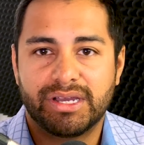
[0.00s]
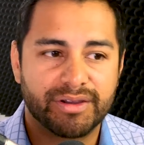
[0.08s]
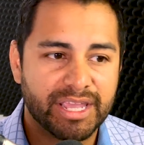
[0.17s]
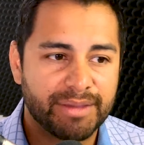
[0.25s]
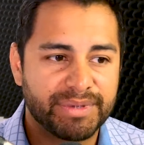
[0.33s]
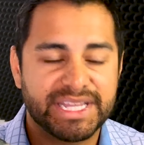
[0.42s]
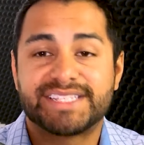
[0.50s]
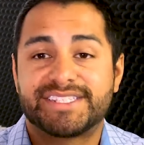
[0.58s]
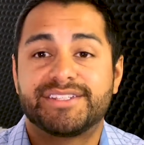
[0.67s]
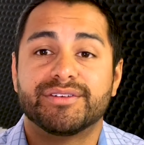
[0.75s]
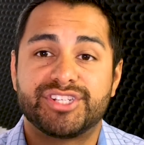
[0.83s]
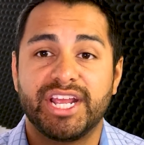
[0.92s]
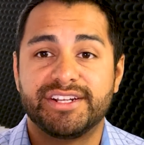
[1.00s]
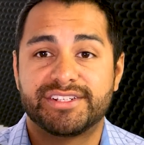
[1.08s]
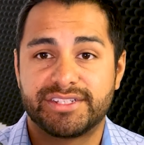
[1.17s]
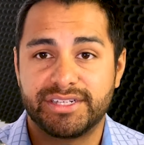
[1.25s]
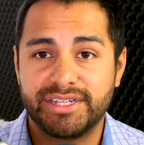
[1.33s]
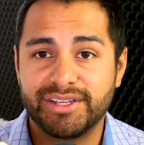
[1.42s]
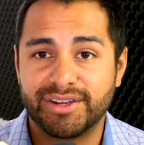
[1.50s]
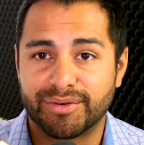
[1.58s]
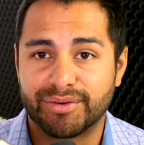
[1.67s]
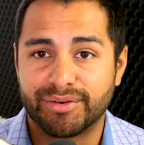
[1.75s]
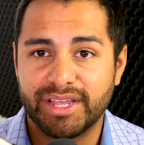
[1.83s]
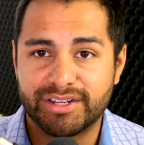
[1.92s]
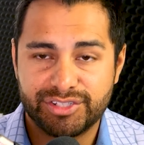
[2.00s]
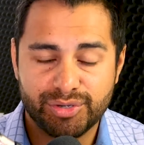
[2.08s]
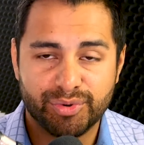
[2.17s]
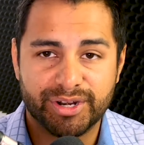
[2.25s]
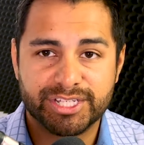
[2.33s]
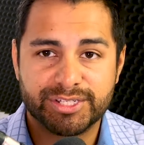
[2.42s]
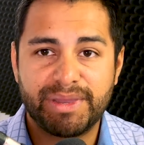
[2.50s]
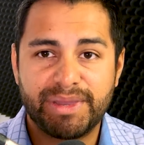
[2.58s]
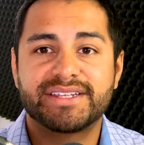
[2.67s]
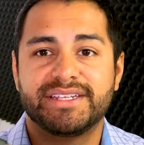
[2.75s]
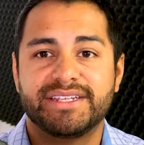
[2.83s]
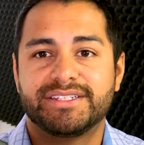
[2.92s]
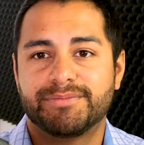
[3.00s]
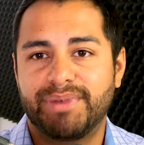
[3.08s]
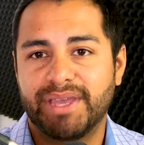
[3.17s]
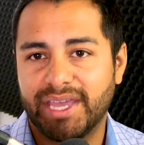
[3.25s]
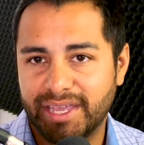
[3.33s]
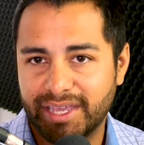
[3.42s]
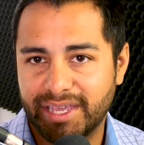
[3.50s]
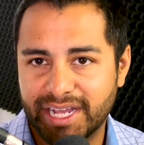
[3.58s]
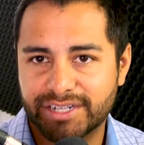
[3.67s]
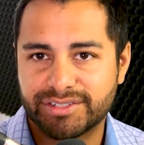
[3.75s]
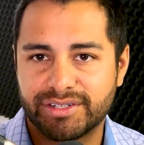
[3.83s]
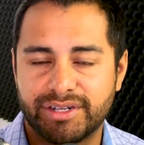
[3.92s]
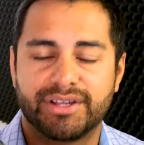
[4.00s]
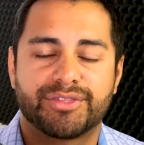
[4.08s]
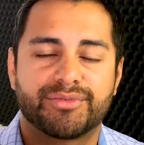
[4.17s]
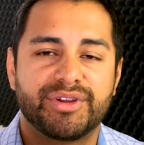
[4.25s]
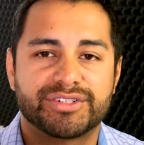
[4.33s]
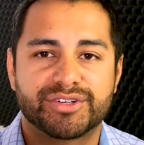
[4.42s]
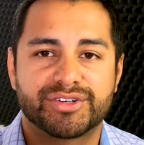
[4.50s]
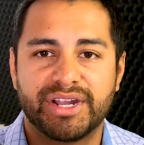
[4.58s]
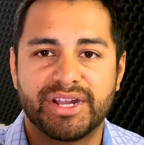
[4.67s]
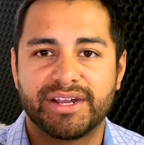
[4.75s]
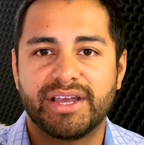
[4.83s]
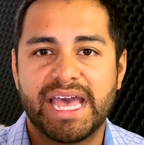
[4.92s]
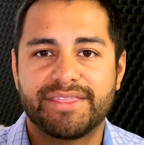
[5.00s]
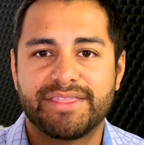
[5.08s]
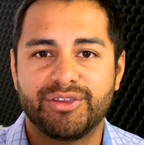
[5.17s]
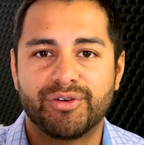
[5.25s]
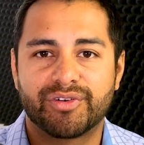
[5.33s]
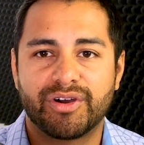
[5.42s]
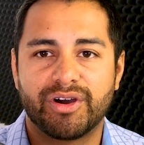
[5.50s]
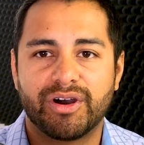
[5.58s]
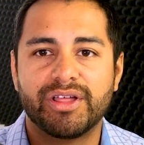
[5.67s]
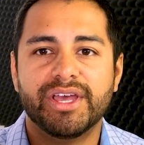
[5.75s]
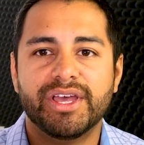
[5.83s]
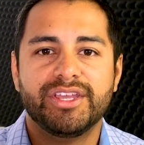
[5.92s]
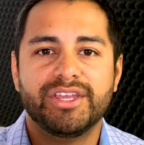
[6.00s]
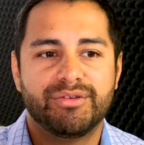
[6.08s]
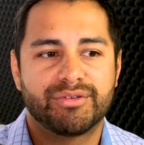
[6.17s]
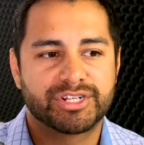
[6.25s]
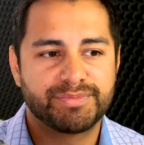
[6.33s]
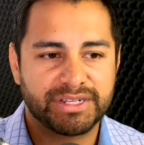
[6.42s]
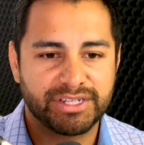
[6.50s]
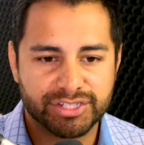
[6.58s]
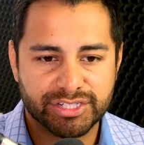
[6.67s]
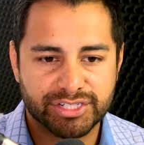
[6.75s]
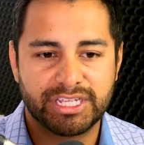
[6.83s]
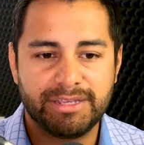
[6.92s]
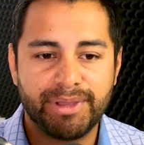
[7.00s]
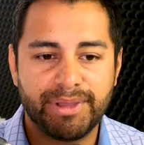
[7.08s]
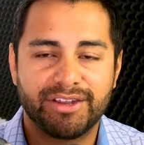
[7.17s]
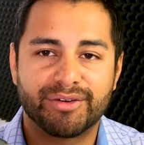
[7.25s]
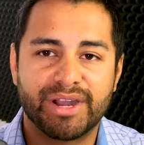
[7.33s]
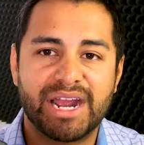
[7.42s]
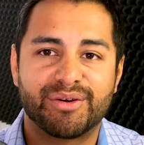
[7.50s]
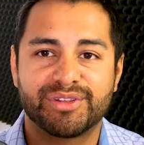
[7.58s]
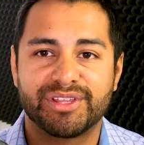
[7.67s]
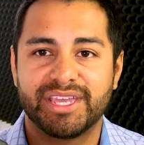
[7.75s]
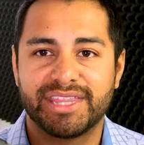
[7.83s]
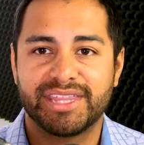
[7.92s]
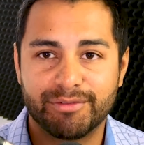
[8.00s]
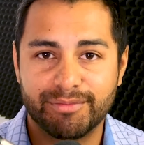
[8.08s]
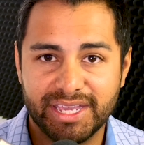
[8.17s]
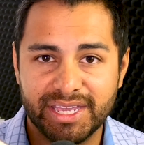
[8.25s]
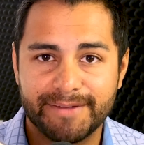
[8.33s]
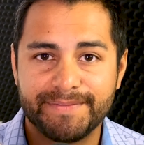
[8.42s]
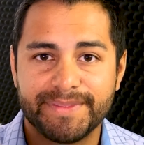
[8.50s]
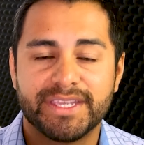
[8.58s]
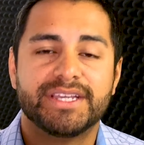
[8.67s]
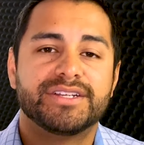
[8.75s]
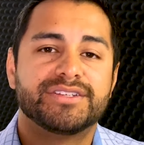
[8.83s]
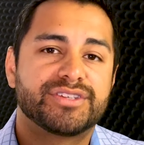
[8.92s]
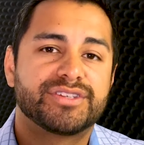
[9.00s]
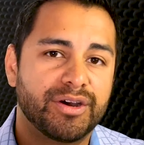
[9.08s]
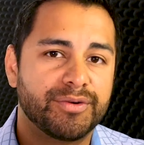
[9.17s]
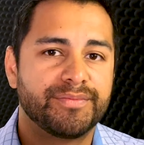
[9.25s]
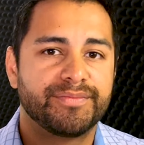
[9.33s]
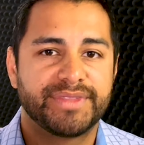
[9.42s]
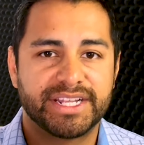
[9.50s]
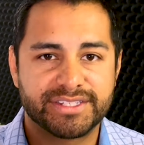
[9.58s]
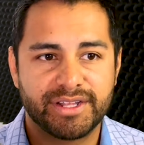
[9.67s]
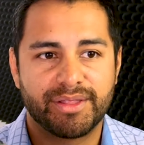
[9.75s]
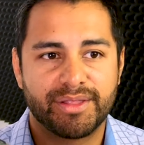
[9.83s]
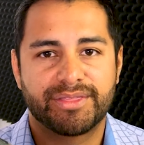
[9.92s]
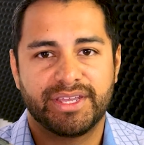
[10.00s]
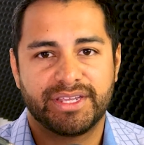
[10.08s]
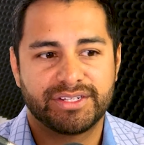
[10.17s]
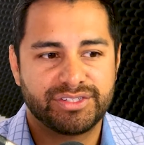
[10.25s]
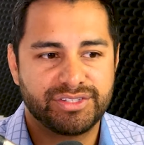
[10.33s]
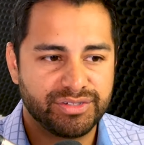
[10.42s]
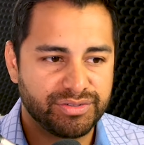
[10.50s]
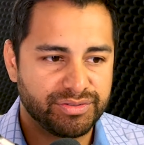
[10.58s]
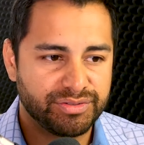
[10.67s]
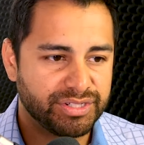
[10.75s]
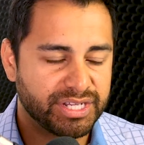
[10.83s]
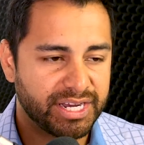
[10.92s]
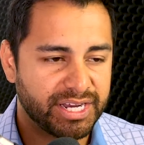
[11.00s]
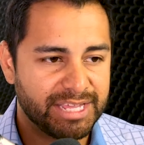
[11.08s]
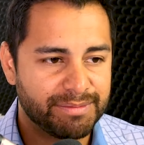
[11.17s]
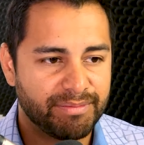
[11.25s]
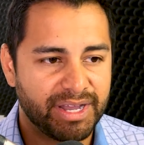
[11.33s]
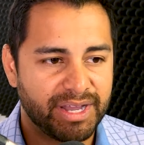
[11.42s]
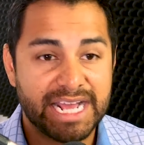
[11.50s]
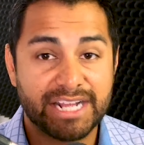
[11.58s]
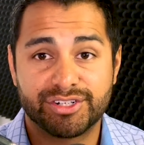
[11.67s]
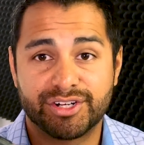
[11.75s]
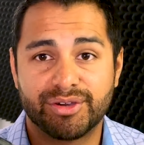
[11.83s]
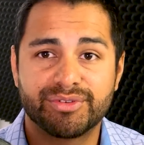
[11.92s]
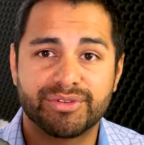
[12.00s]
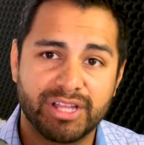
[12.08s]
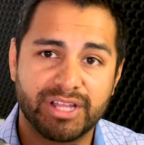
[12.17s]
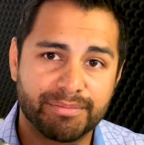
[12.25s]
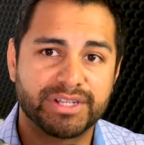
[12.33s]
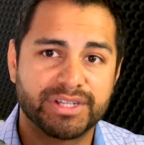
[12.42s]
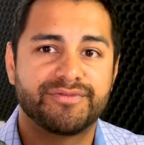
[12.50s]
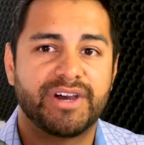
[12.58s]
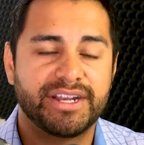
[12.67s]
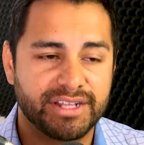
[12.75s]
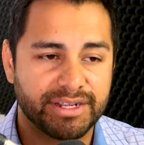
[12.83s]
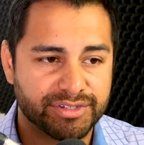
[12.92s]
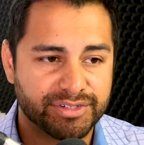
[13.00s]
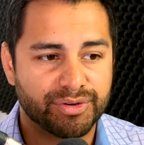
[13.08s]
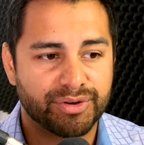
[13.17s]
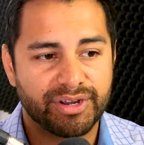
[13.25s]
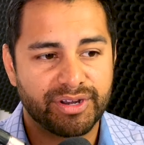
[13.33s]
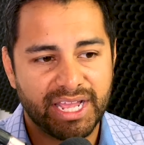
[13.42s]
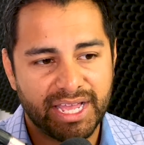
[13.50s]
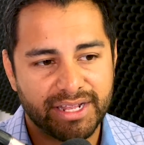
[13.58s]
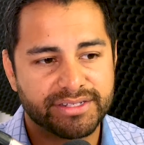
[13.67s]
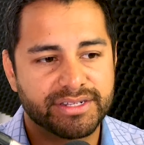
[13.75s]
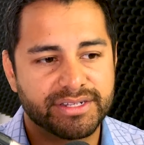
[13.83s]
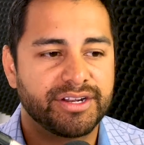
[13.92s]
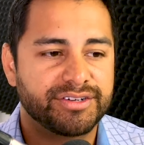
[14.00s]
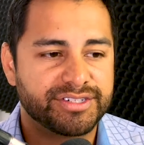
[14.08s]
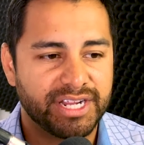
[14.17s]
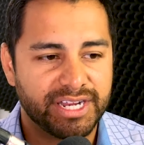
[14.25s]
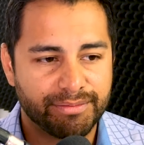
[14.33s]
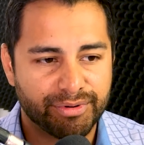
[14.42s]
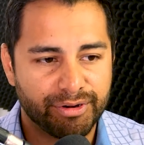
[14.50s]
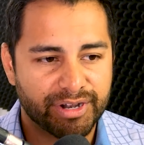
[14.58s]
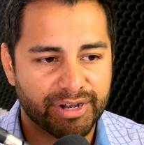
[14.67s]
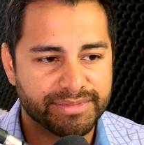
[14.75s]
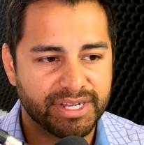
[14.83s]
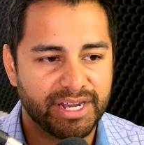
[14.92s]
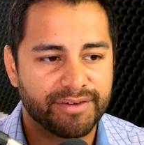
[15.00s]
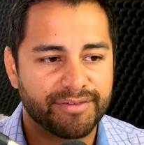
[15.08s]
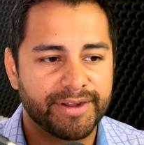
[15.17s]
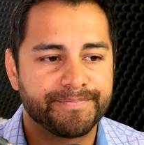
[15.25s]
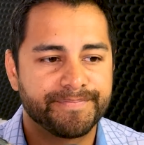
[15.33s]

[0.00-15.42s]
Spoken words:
Okay, but that still changes the deal, right? Because you weren't expecting to pay an extra, $300,000 at the overhaul. You were expecting just to keep paying your hourly, and that would be it. So that's another thing to kind of keep in mind as you're going through the logbooks, finding out the story, and understanding programs and airframe.